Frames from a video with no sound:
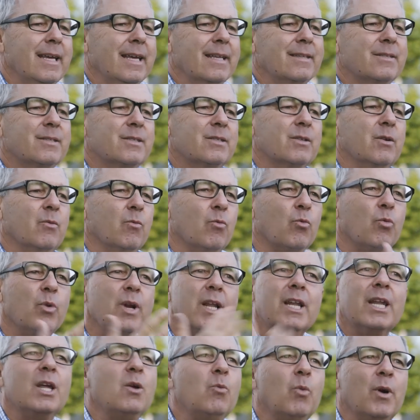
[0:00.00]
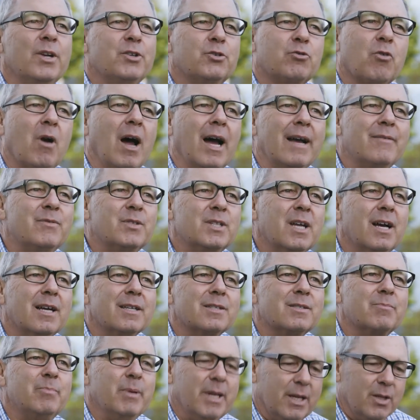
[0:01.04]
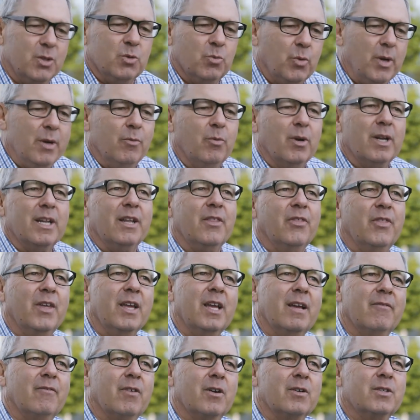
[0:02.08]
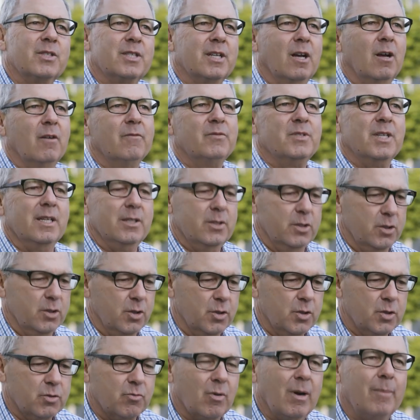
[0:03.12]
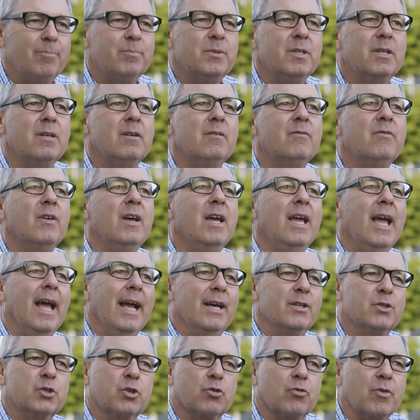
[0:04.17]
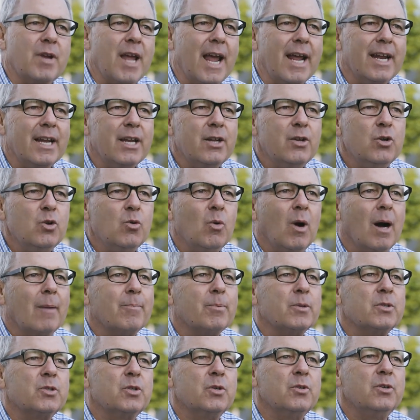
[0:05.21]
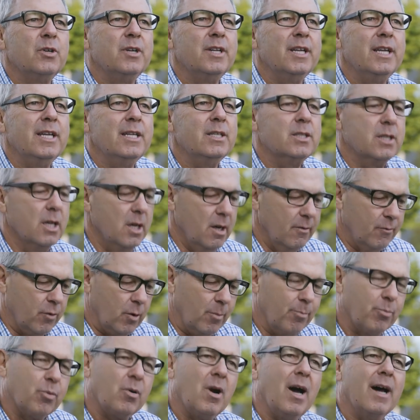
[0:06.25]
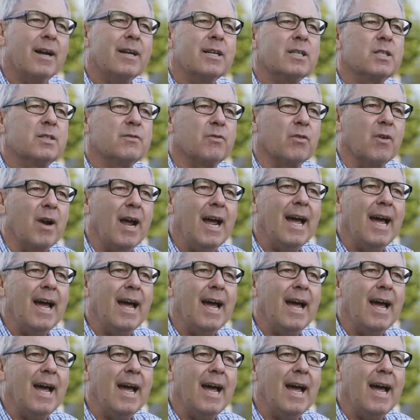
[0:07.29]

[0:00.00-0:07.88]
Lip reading: it's really what drives us, because we really think of ourselves as disruptive, as creating new opportunities for products, for